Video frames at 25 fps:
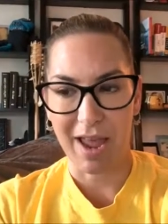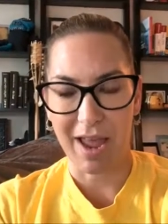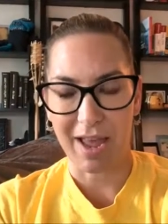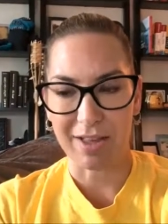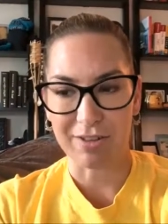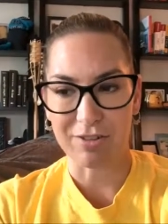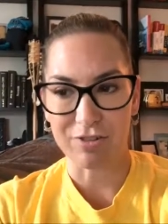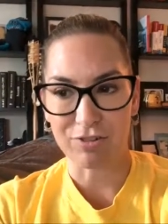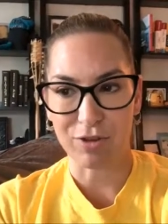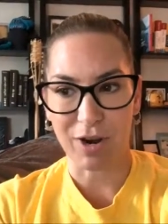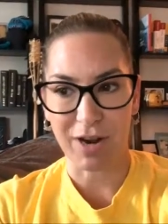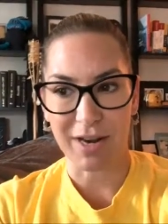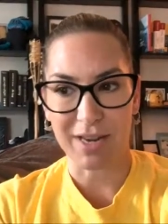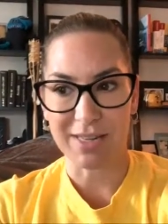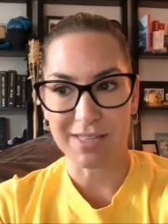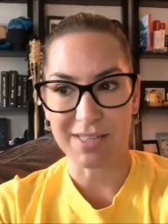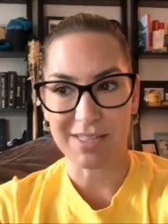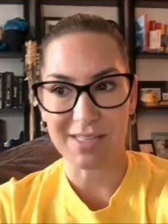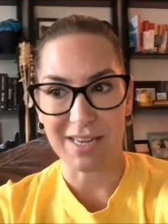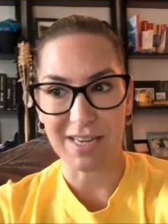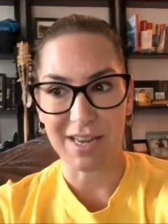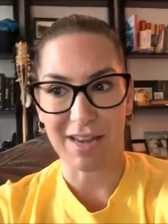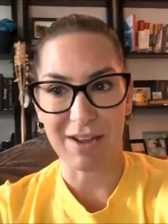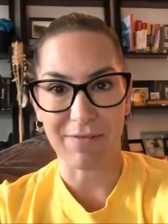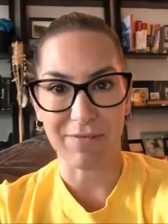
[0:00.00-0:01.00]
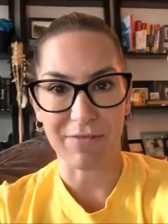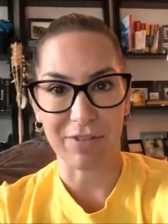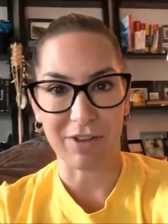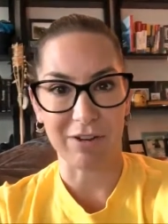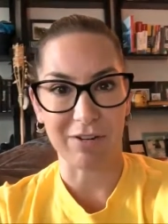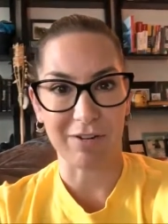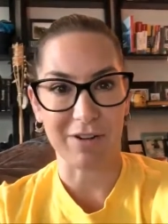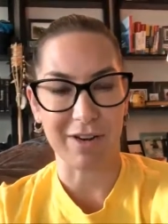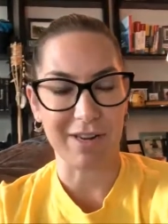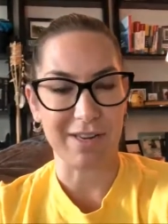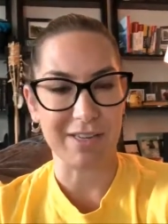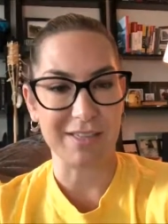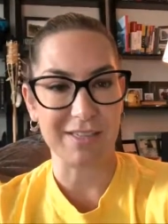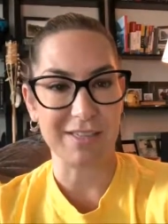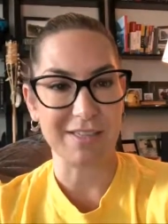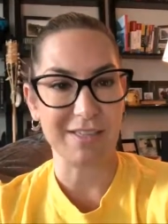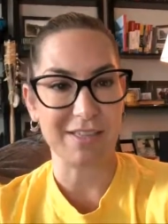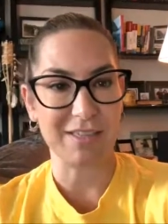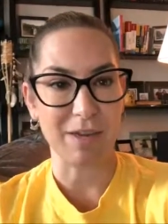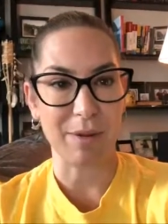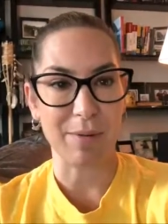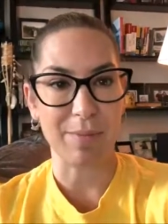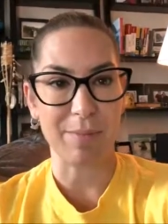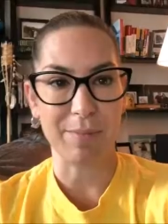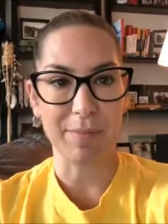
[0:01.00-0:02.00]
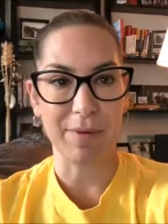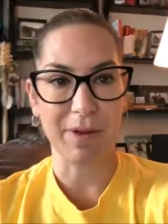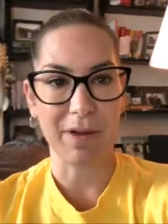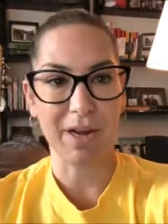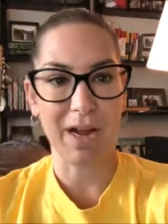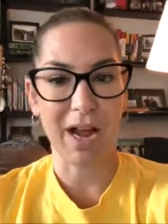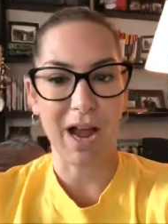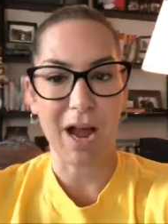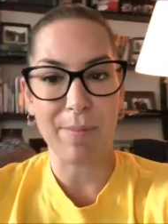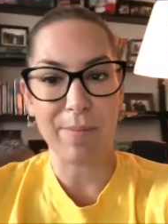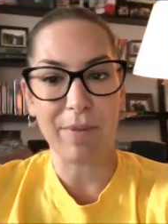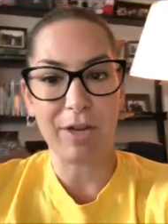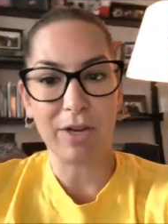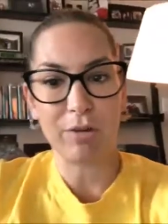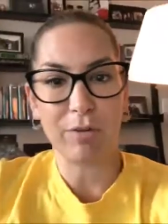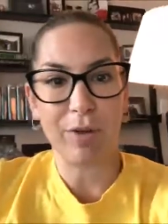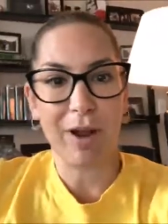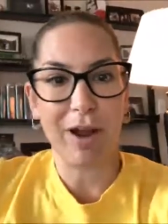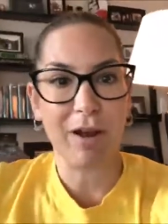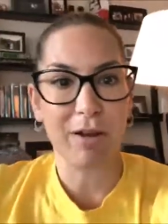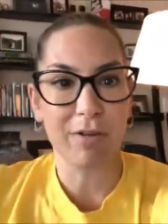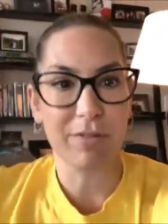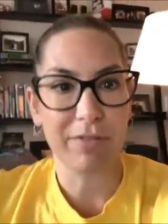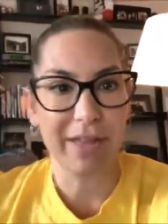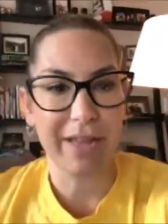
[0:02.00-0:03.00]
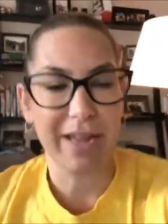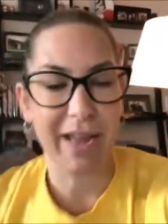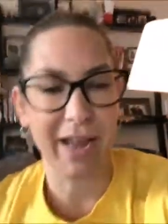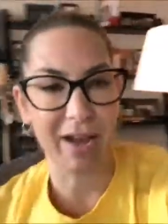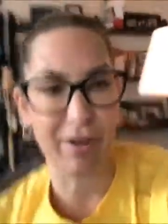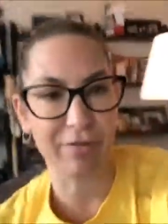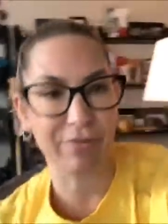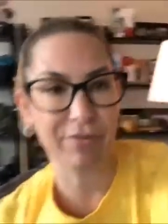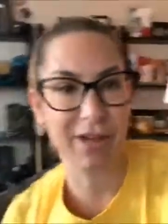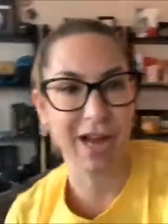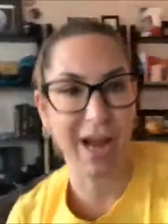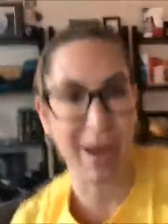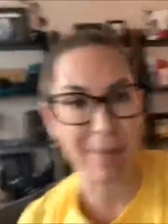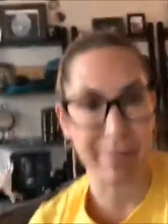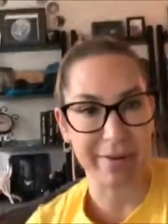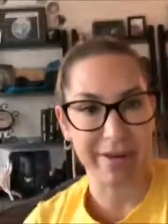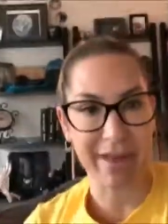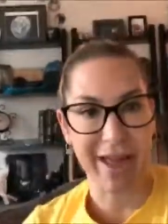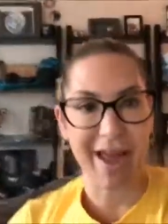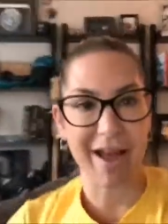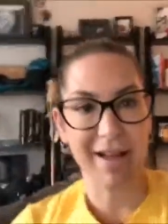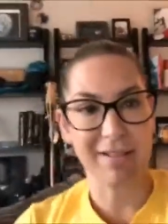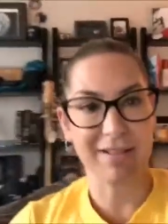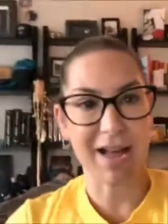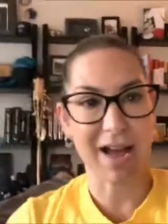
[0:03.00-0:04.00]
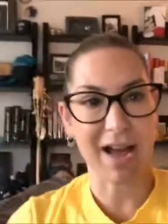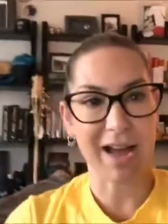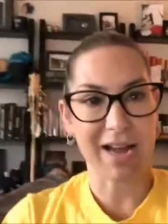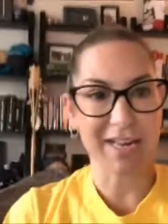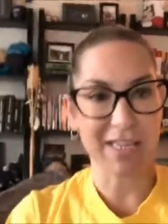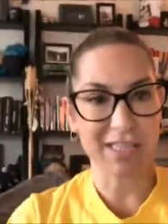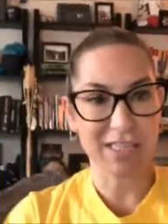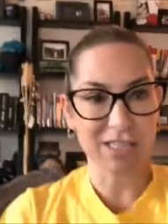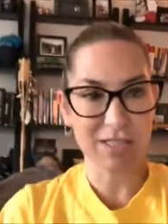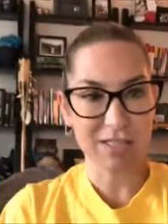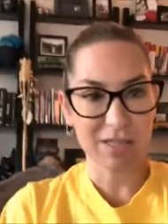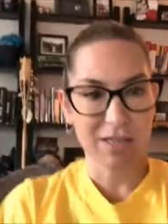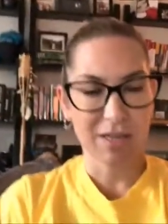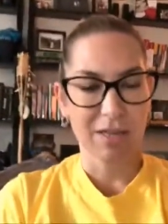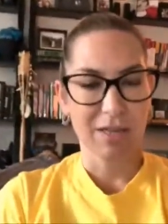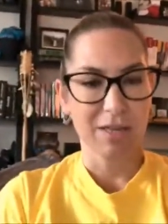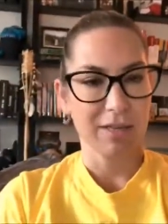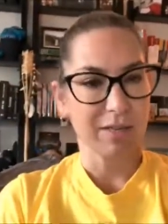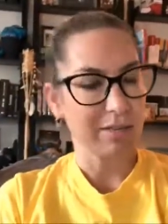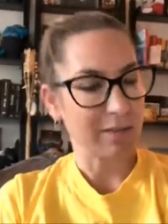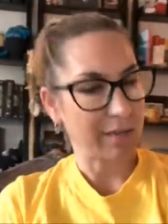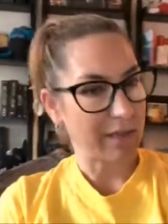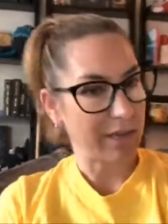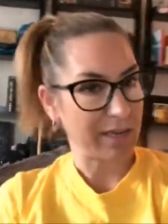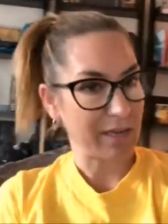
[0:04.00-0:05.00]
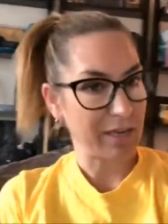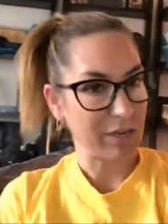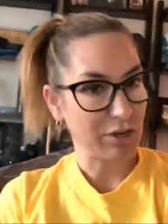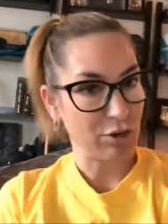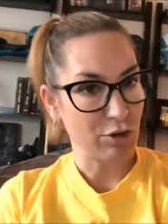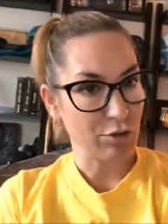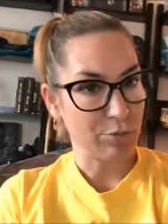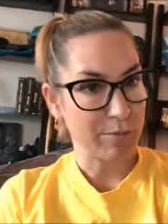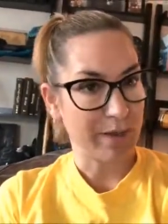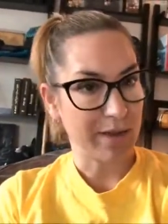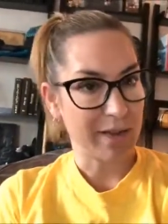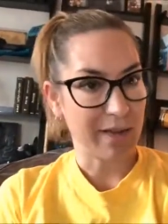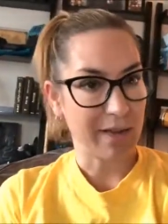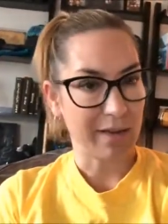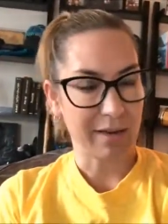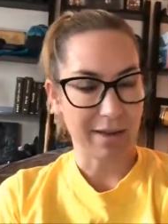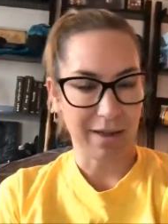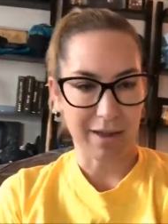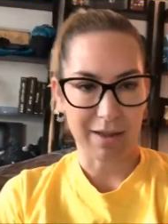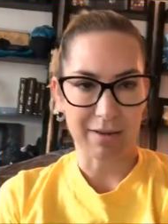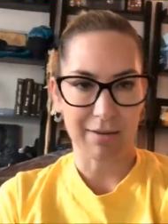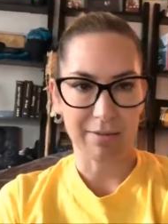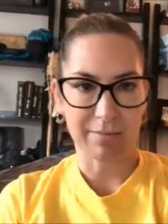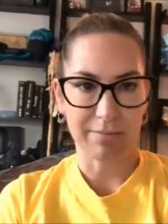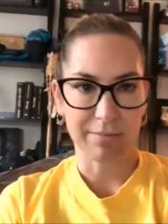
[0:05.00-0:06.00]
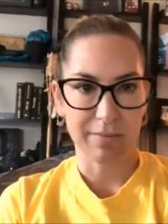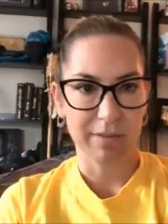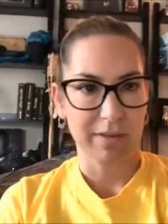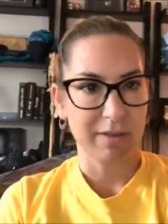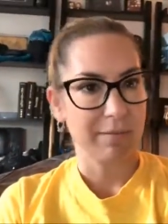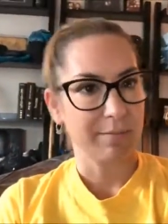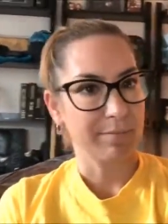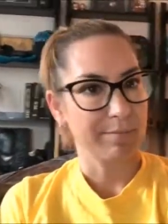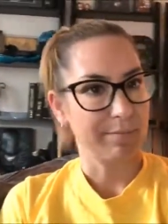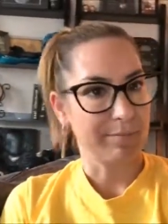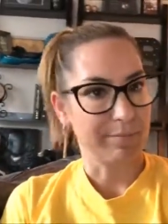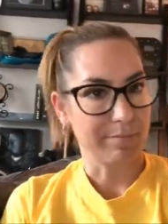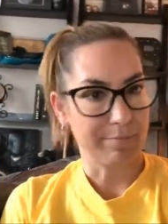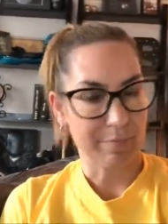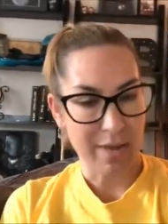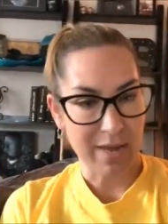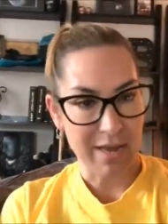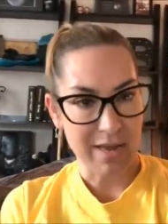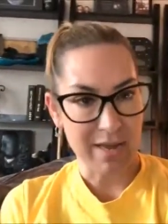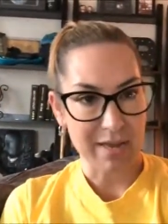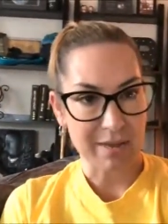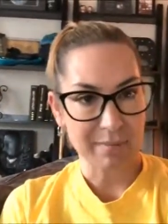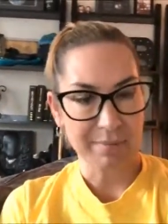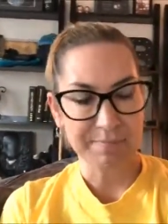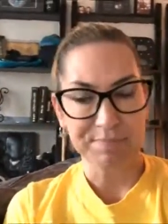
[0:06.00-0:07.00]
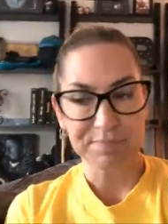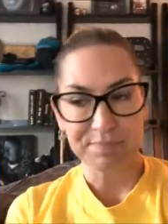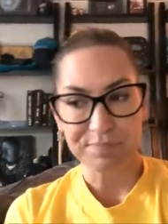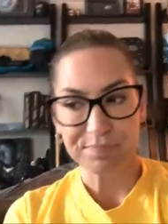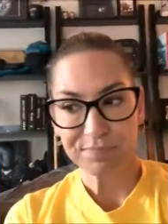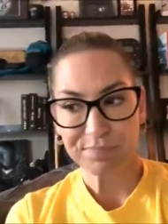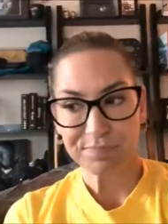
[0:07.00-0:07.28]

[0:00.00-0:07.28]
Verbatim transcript: and try to see if there is some common ground. They have common allies like Newman and me